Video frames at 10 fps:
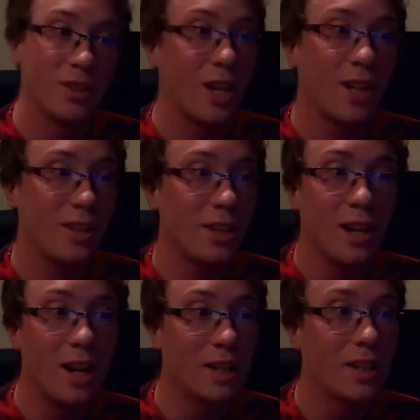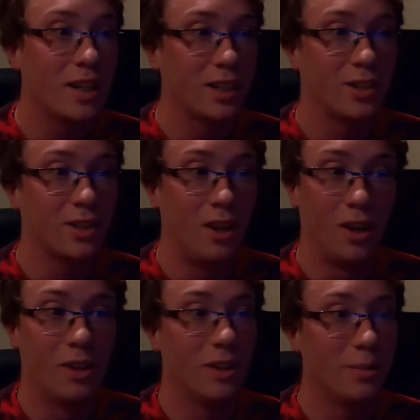change to Doc Ock's
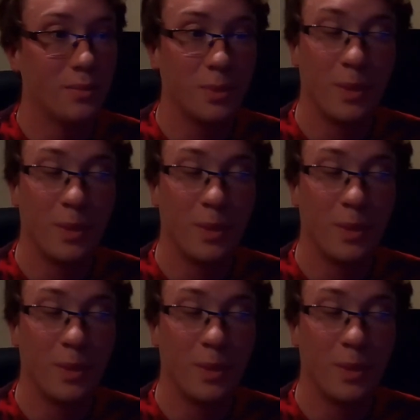arms,